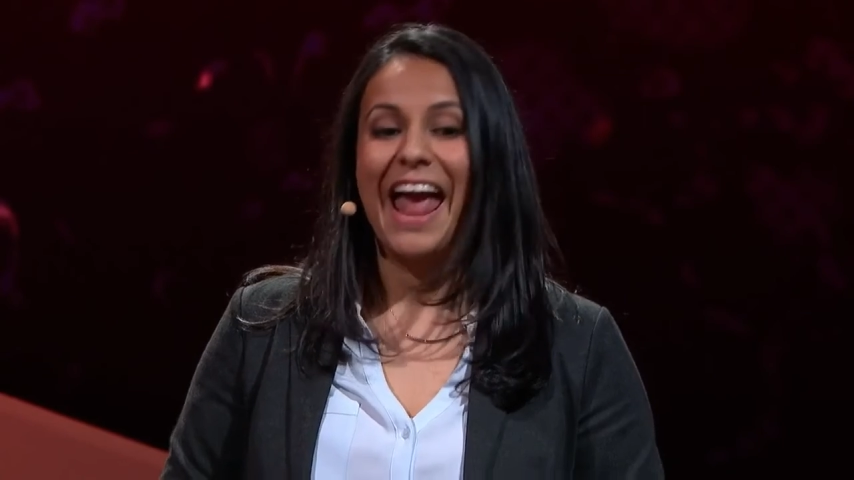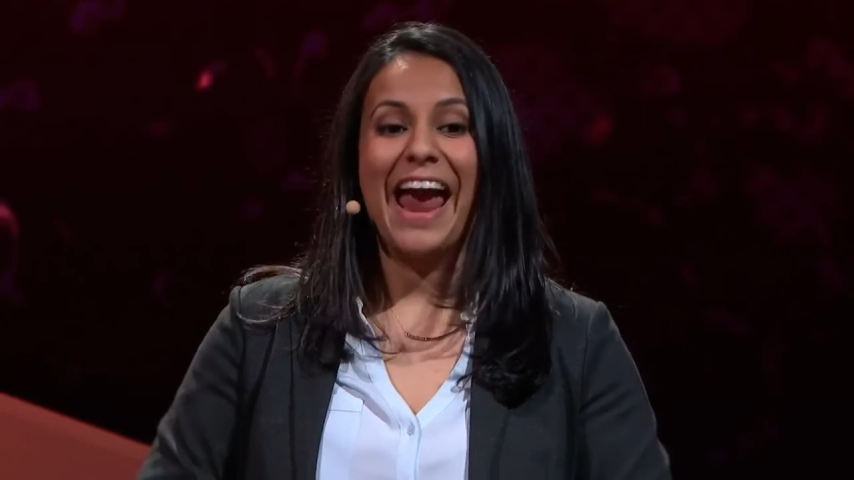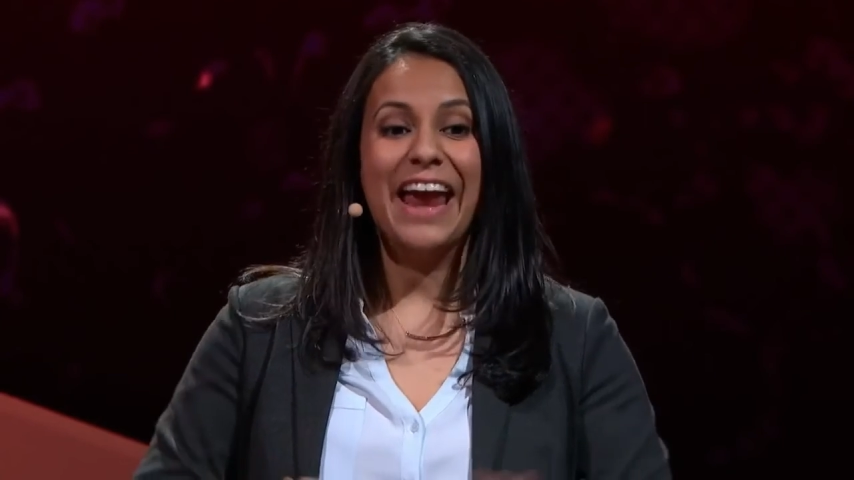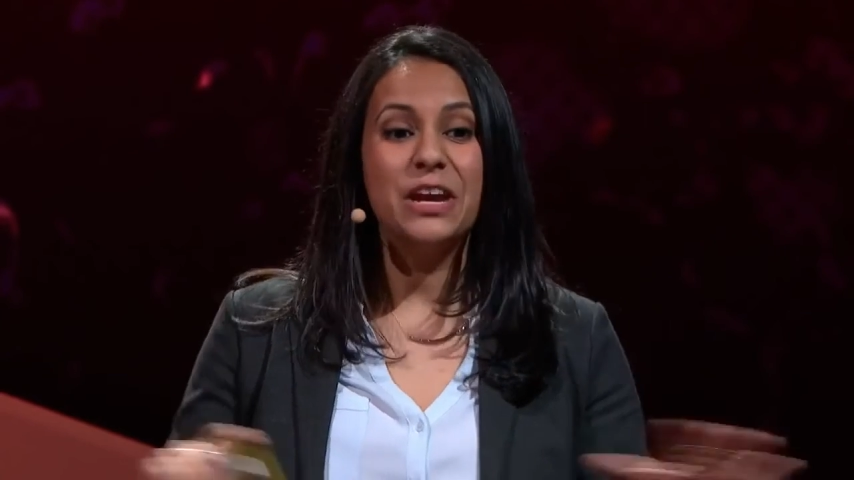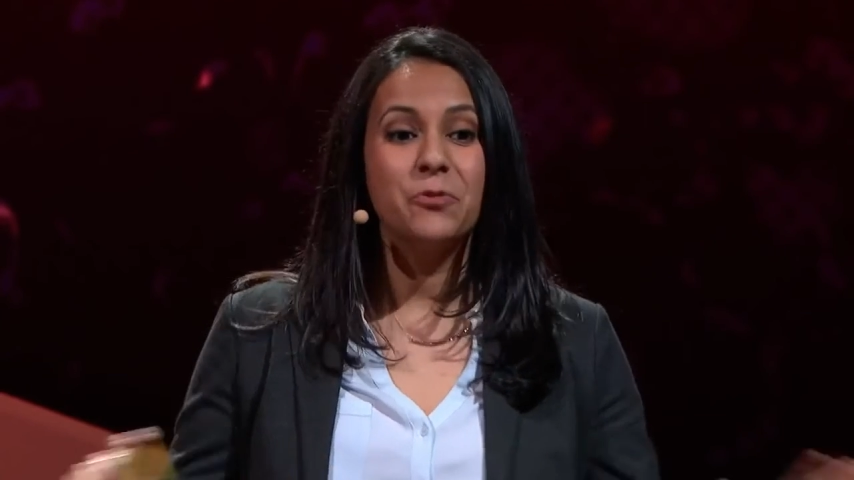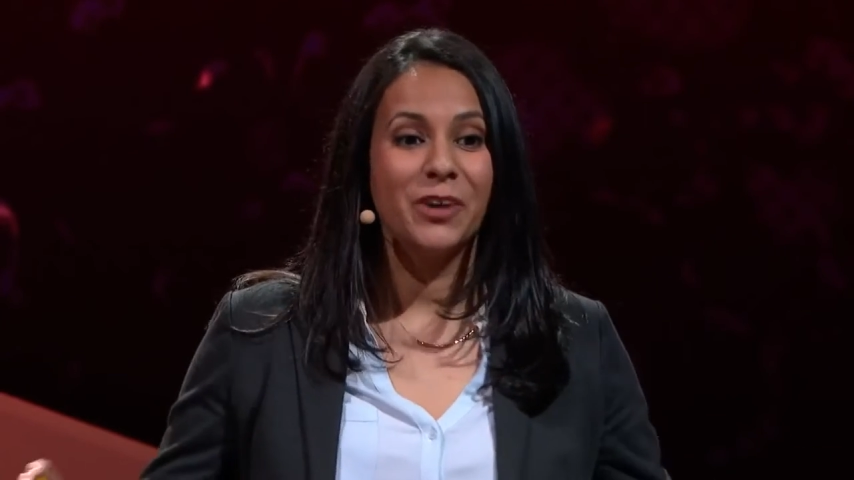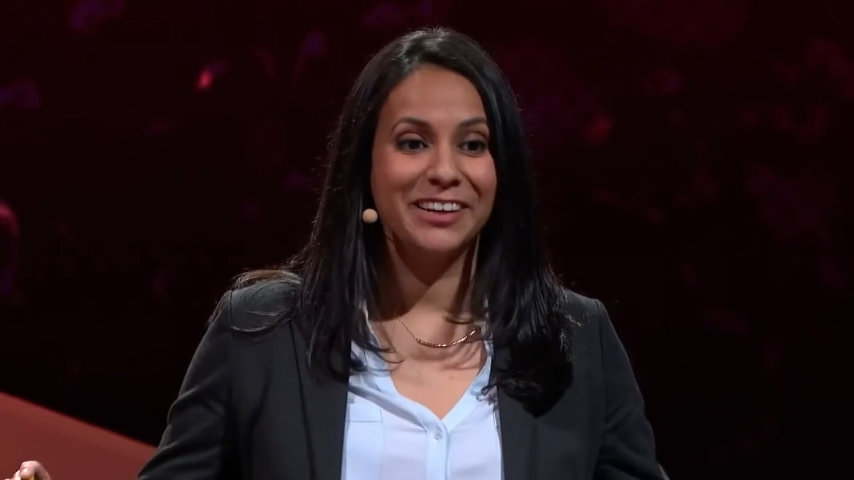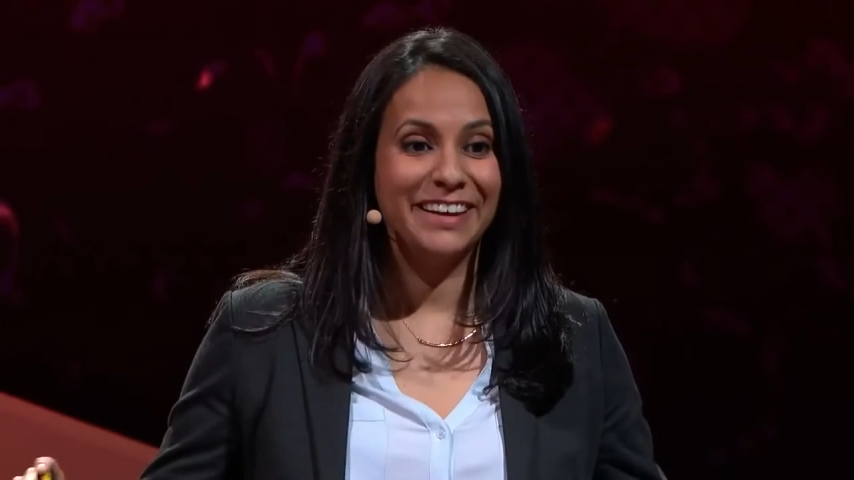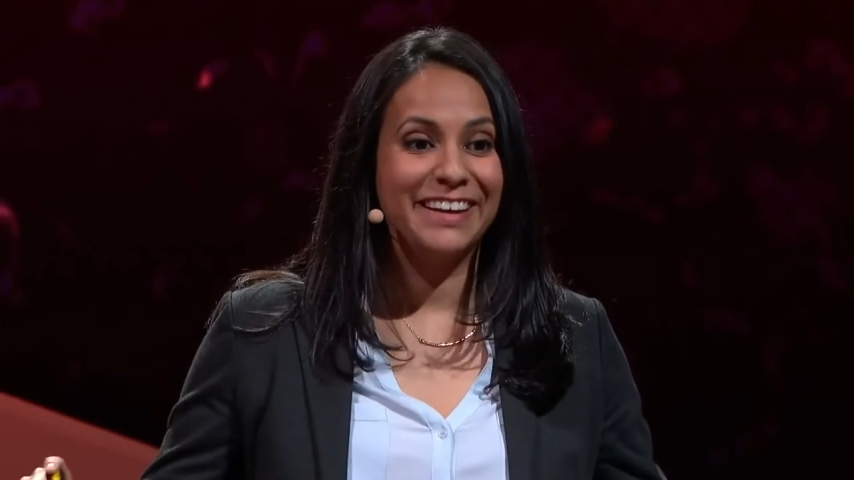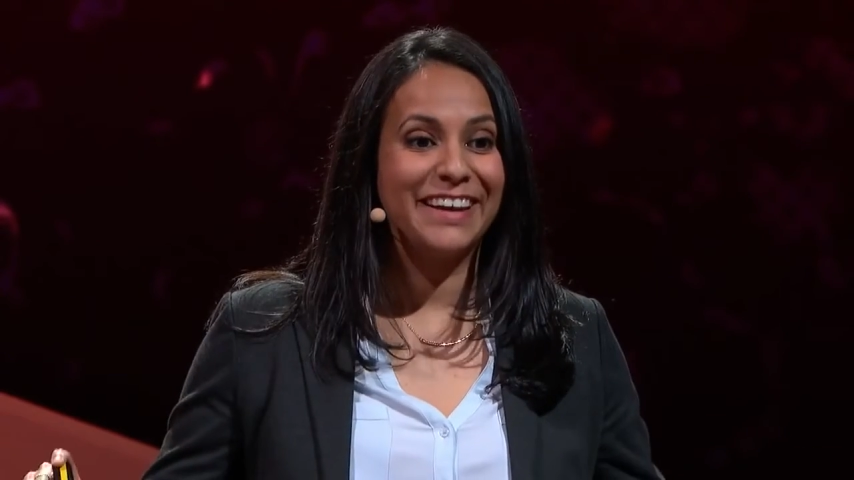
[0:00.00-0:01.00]

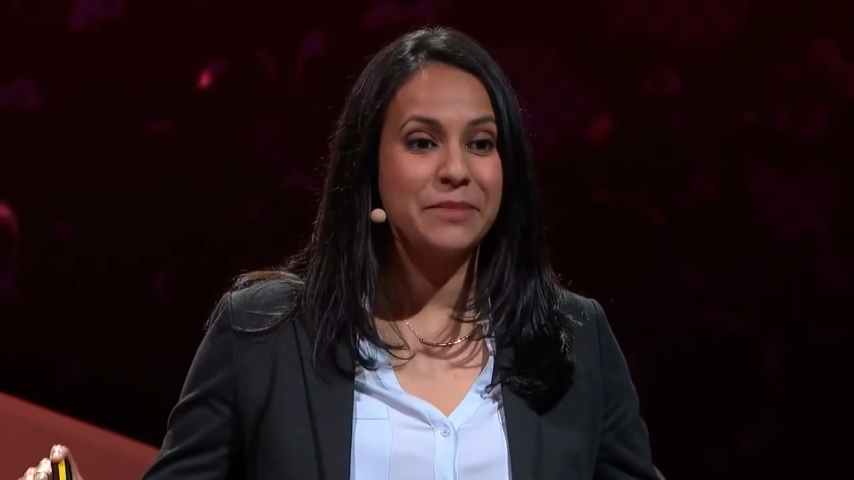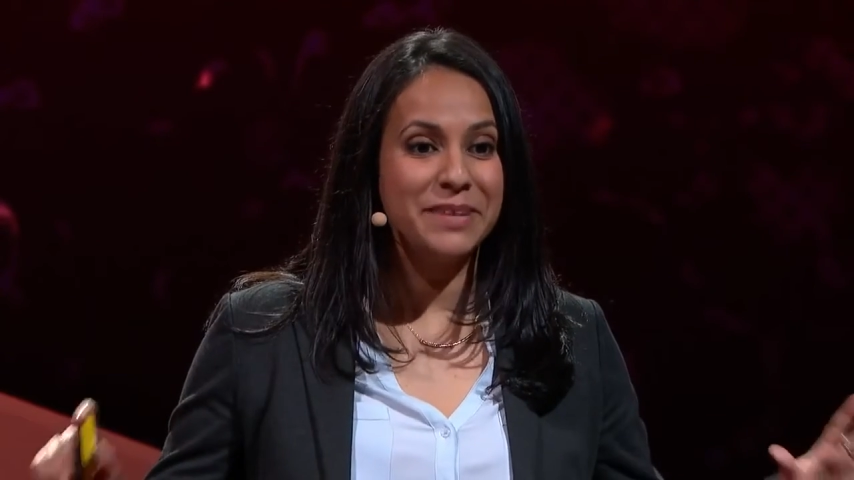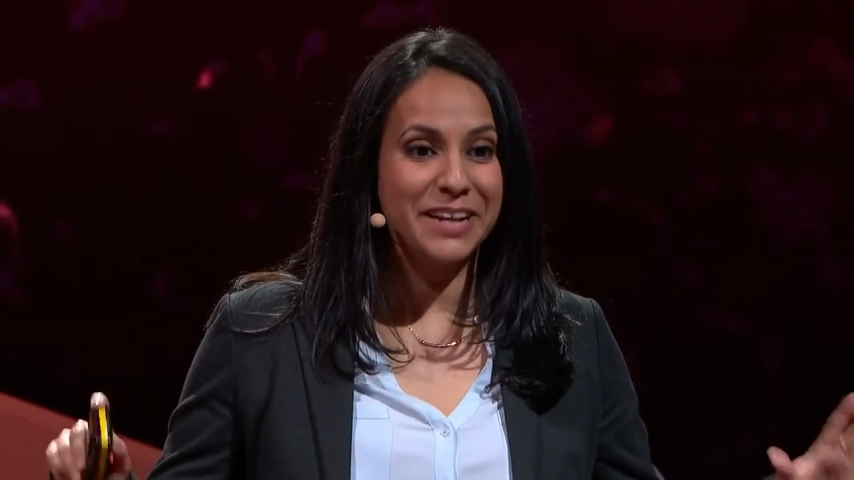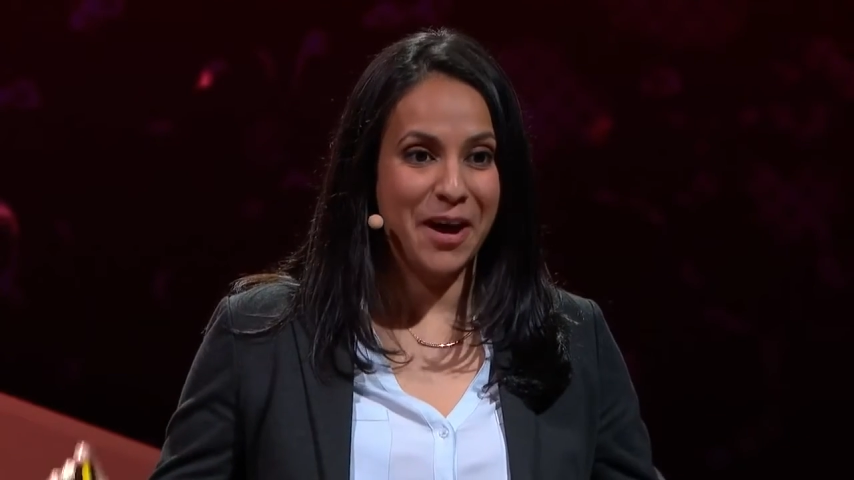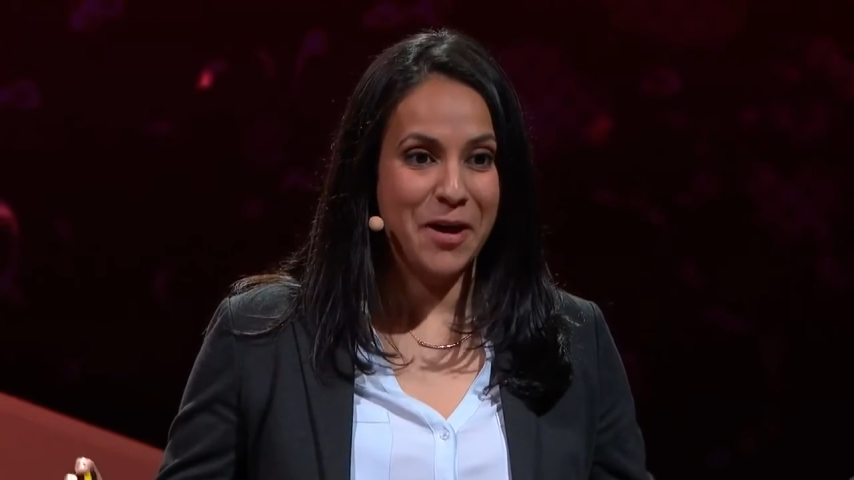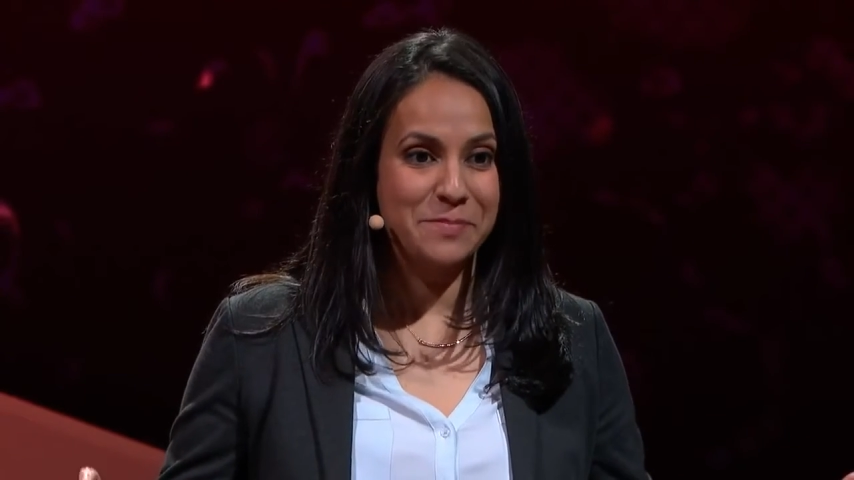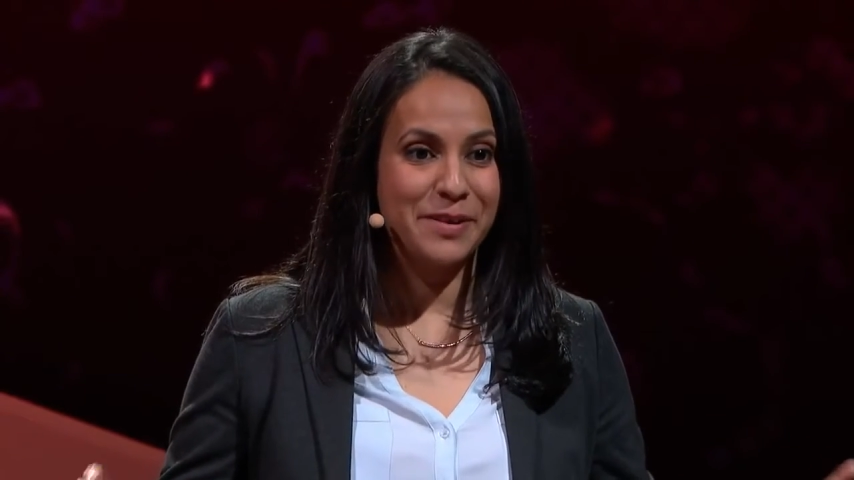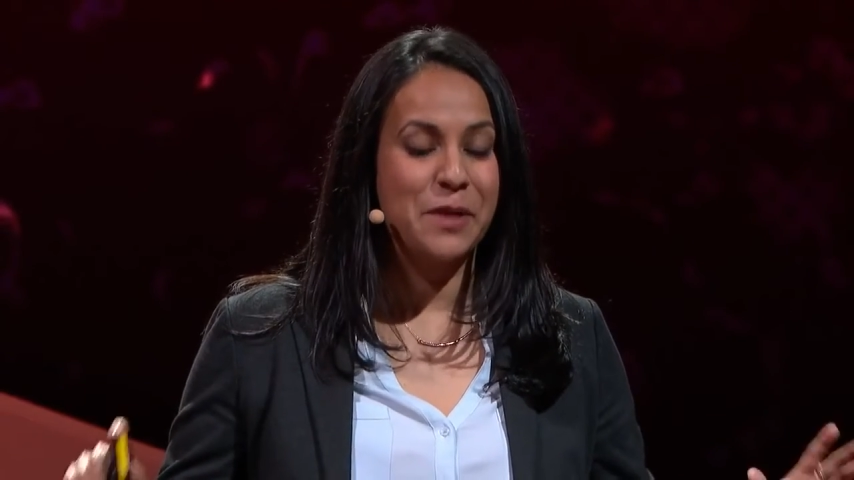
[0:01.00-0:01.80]
Anyone can become